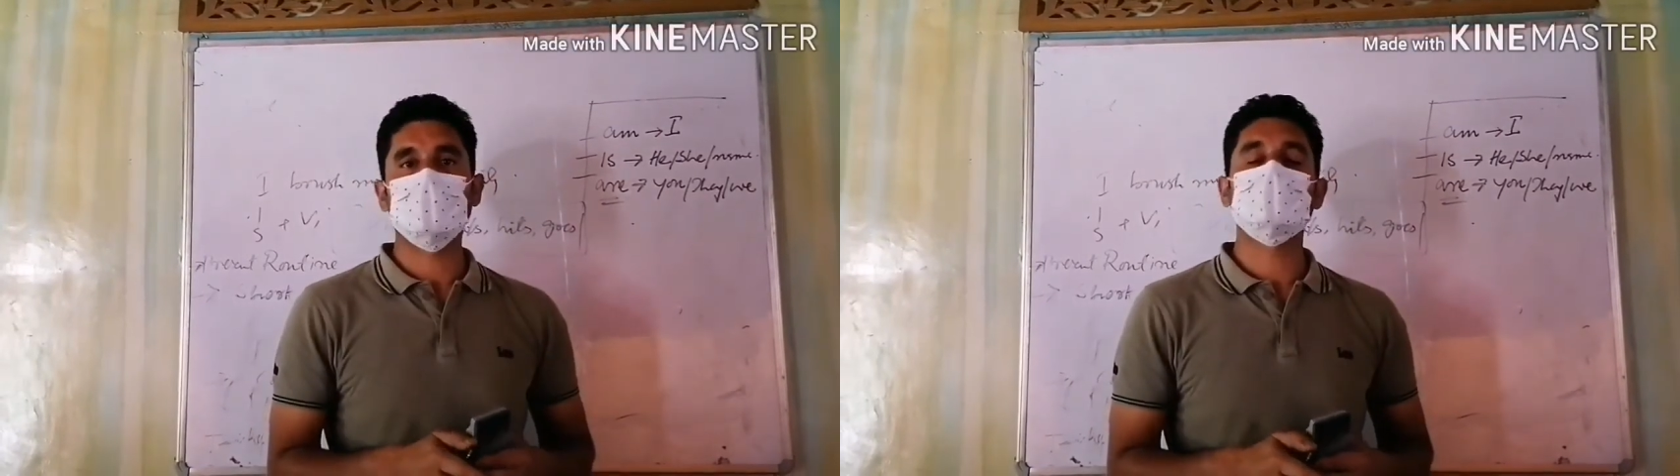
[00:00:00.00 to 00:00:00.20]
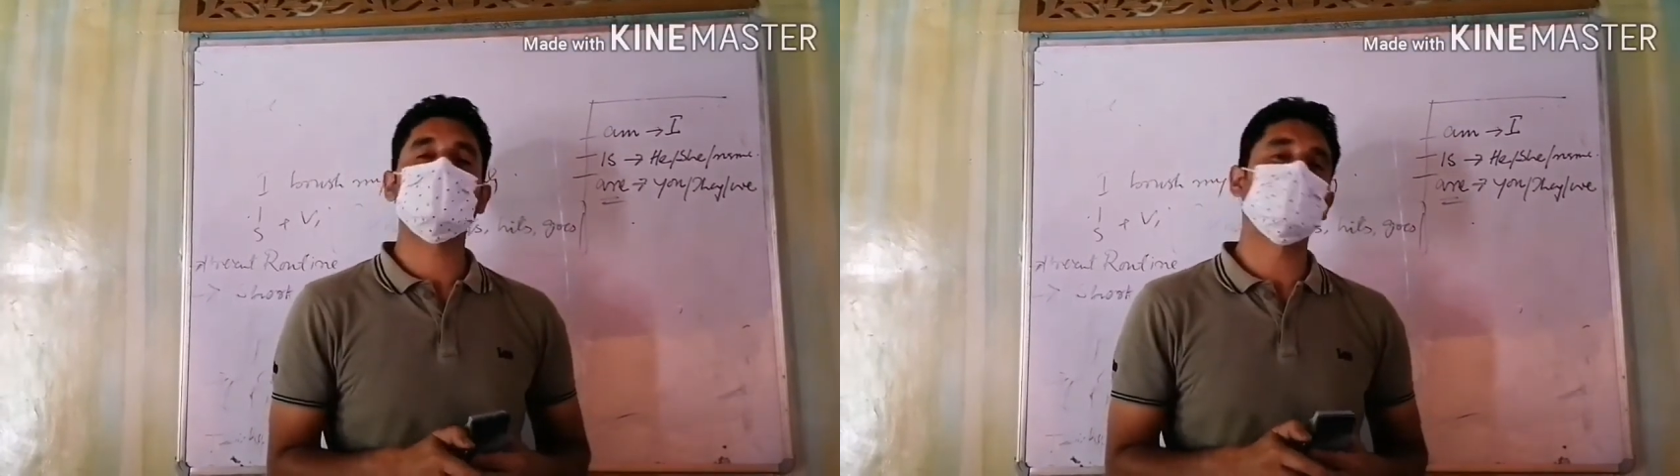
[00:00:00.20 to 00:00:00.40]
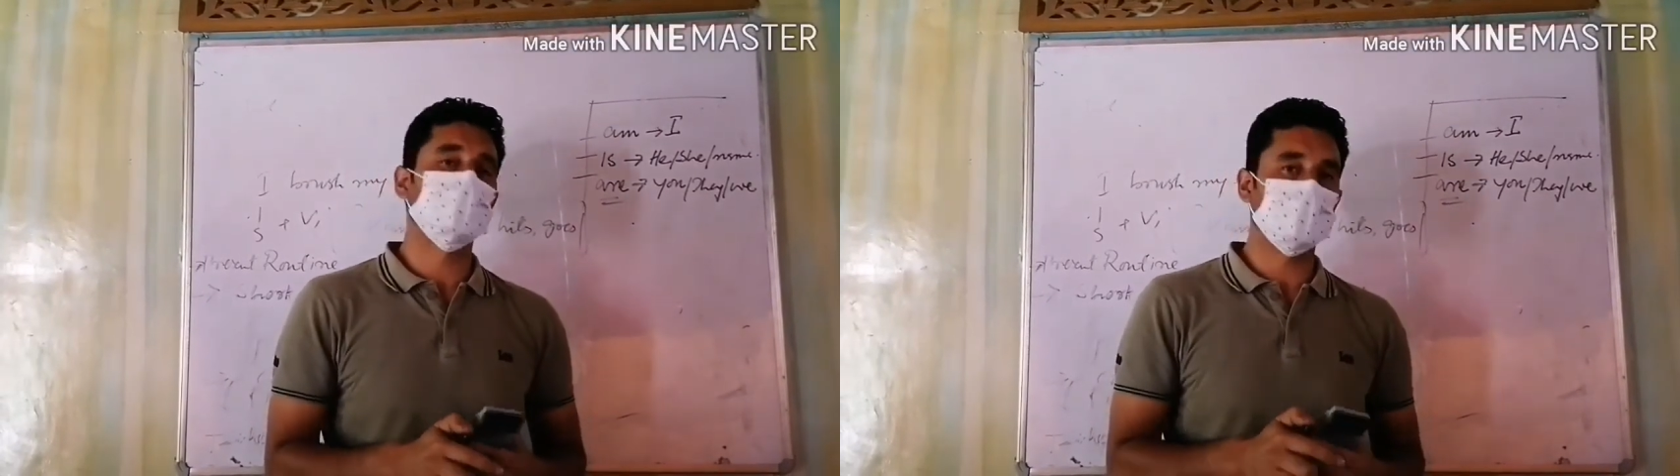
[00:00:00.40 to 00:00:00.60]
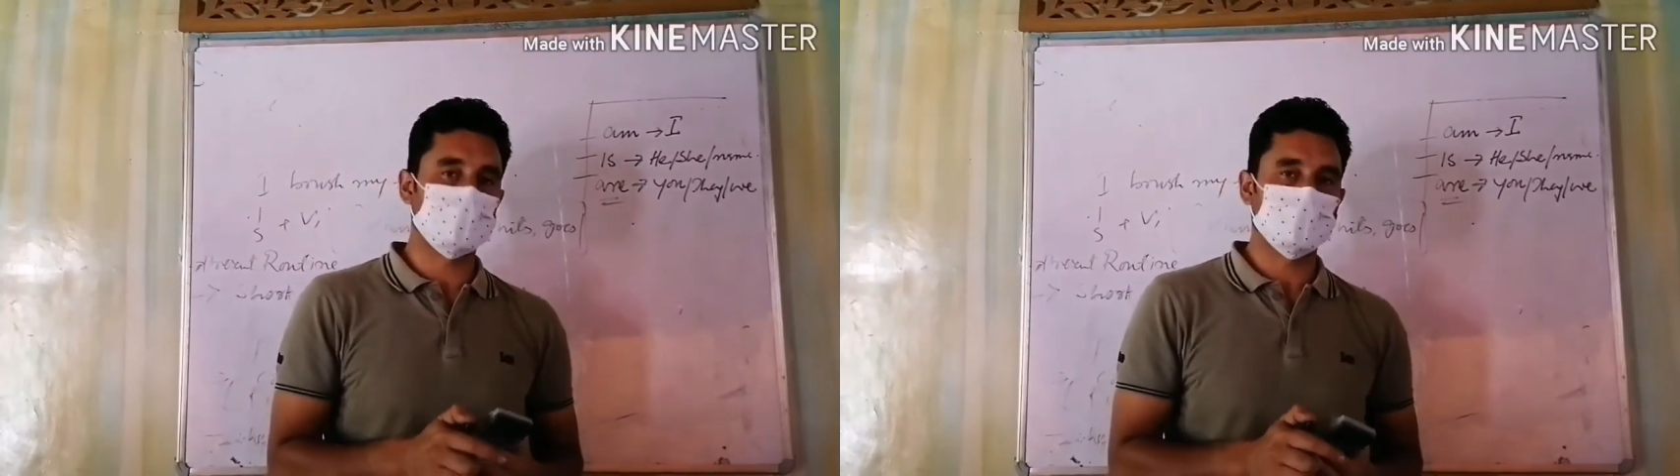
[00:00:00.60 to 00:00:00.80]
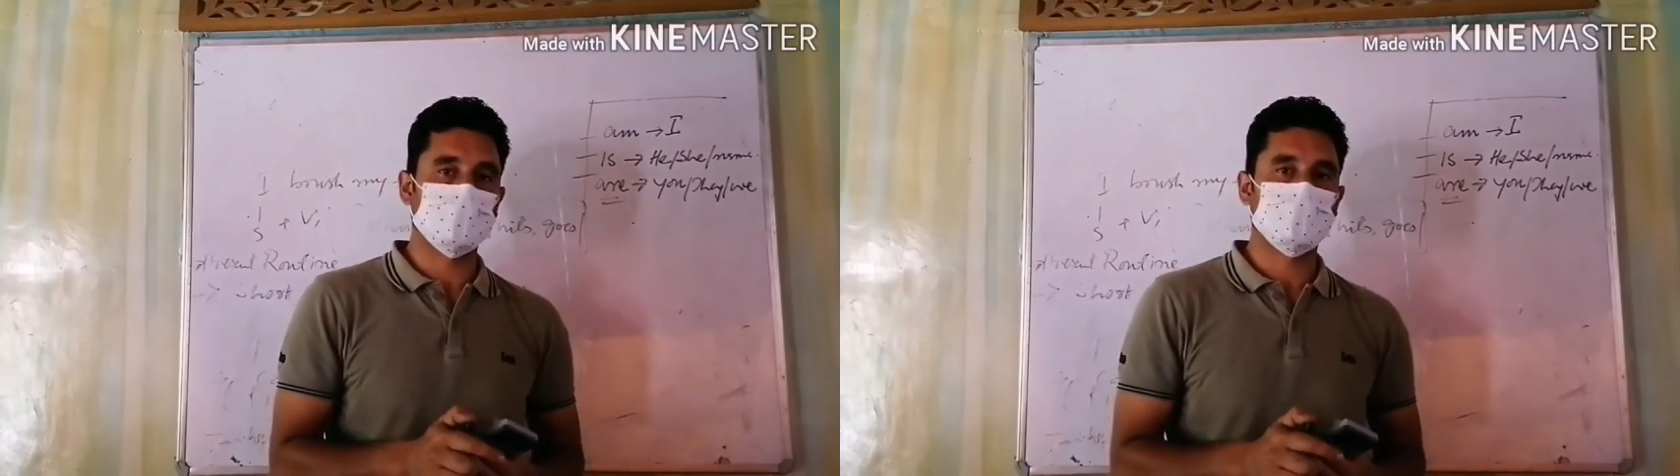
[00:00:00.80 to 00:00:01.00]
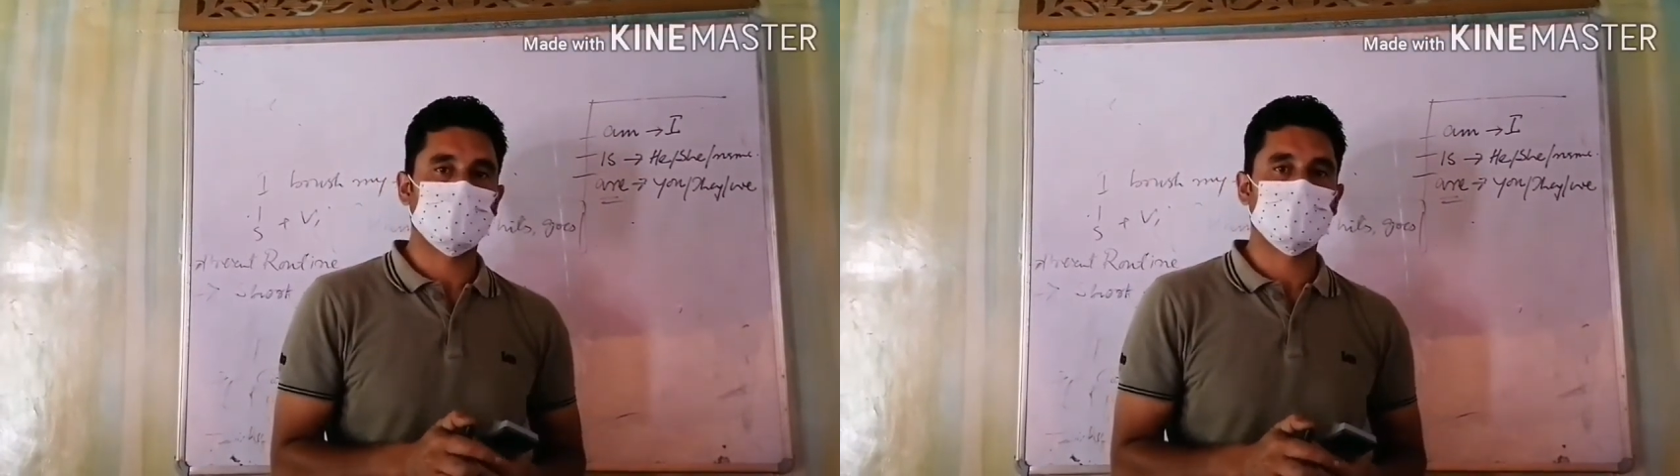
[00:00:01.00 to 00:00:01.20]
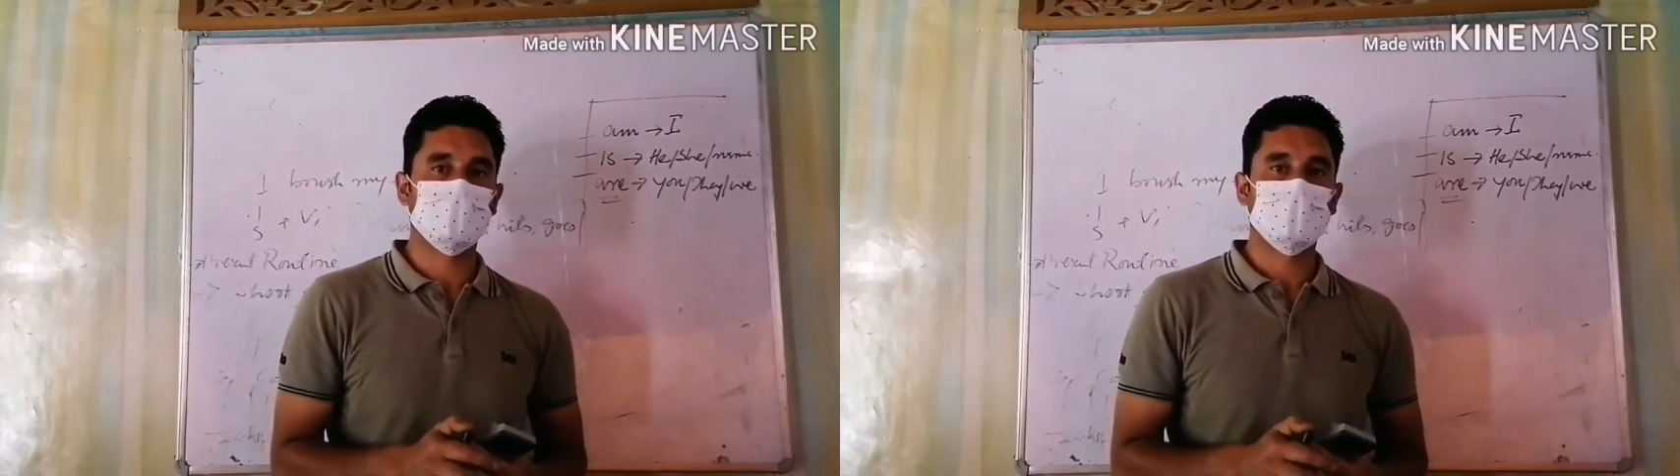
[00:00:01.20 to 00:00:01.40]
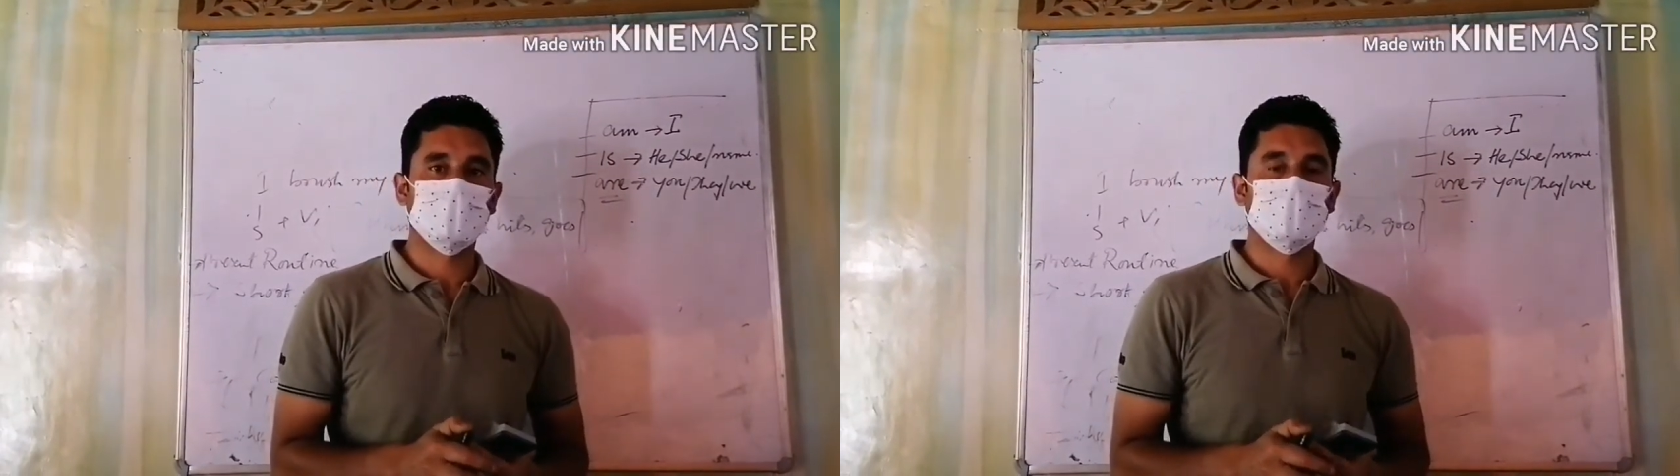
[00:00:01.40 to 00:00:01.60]
and tomorrow
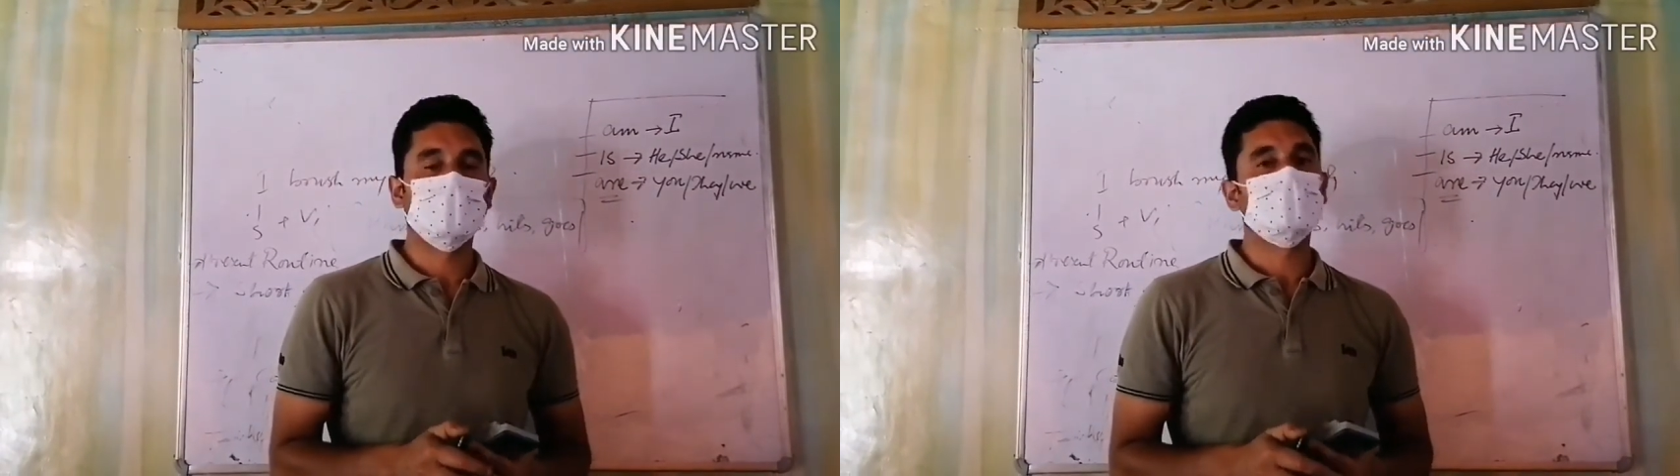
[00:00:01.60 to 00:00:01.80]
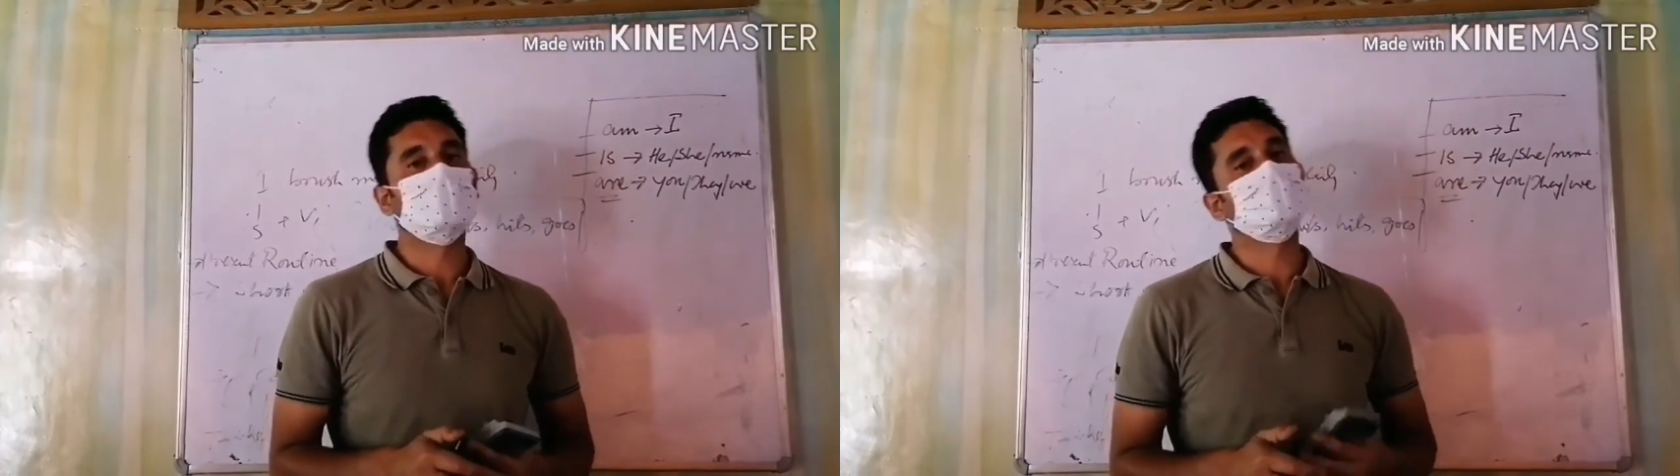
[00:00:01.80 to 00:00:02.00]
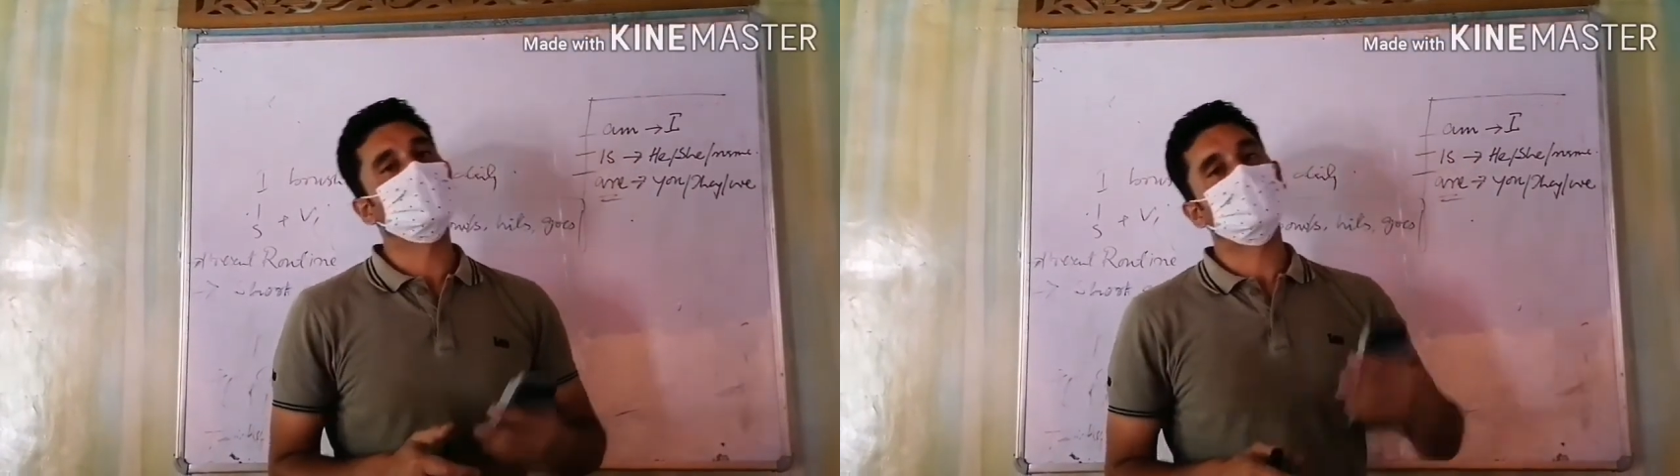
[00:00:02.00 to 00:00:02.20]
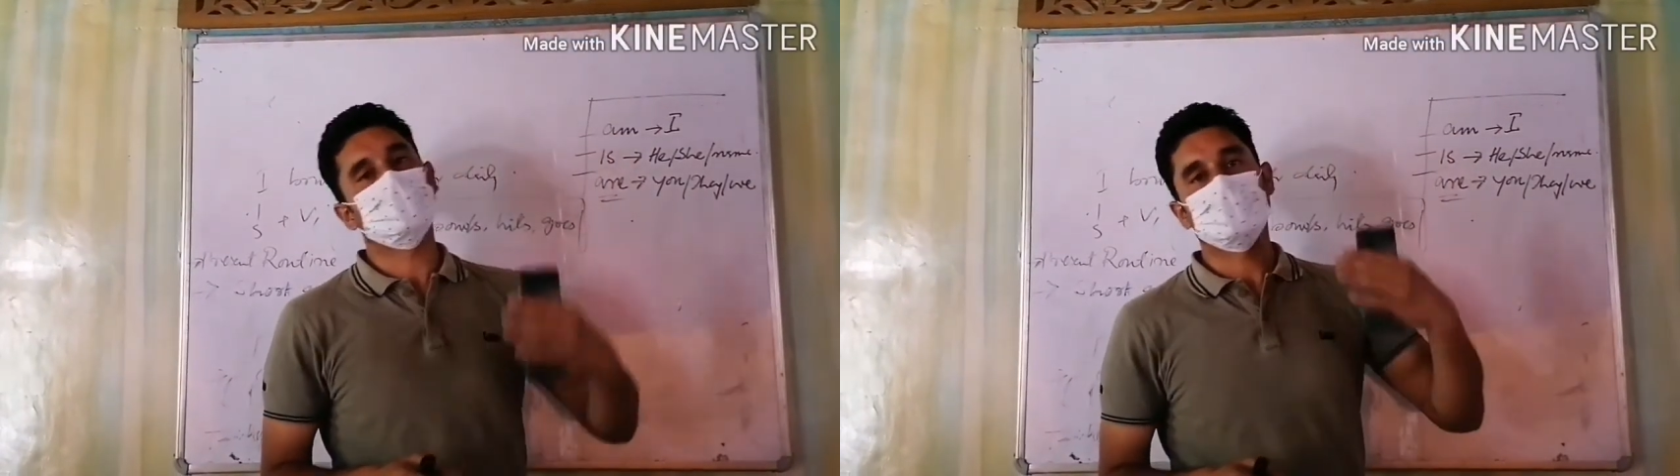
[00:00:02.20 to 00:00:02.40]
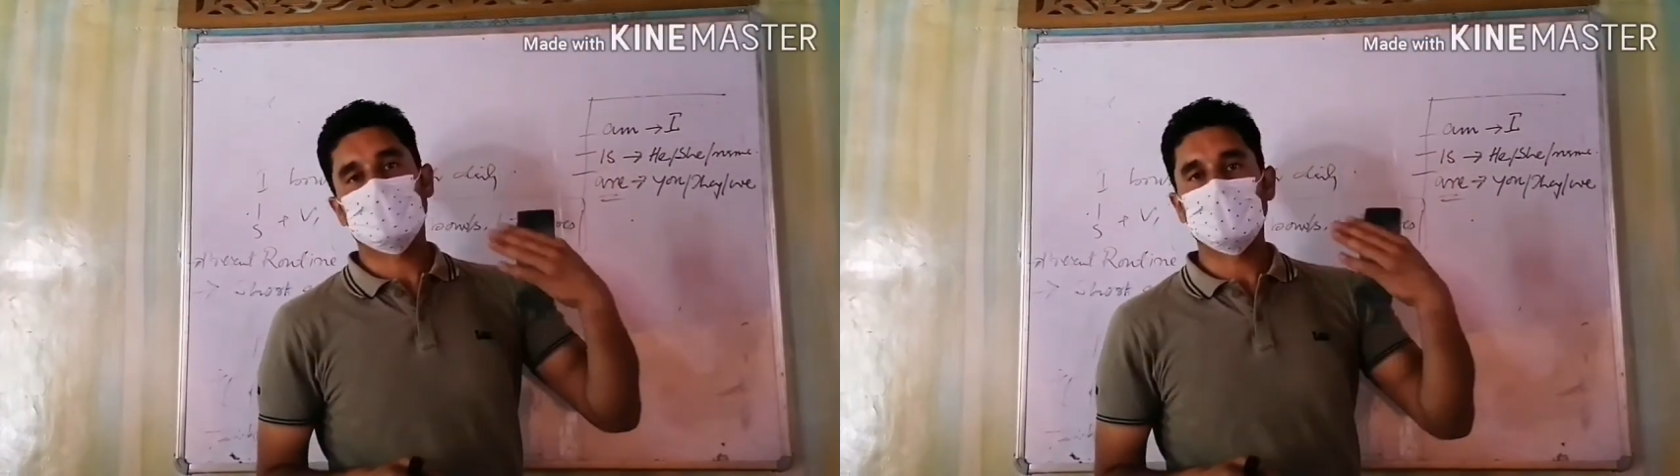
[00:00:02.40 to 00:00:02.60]
we